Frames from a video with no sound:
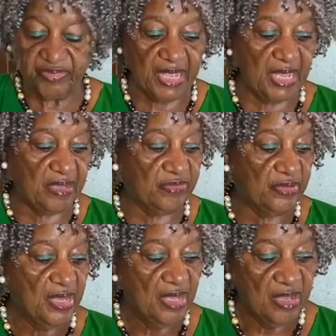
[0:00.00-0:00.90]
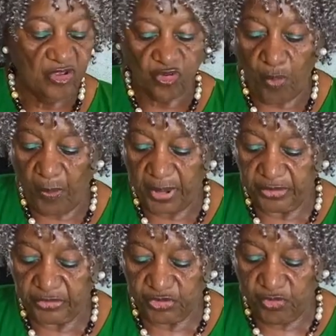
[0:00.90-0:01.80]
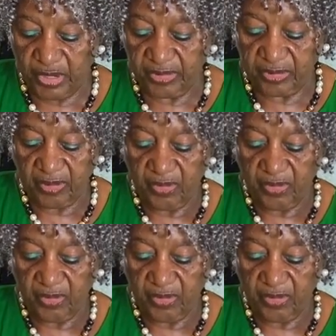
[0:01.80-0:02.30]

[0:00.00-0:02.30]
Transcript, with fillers: eggs. So what we're gonna do is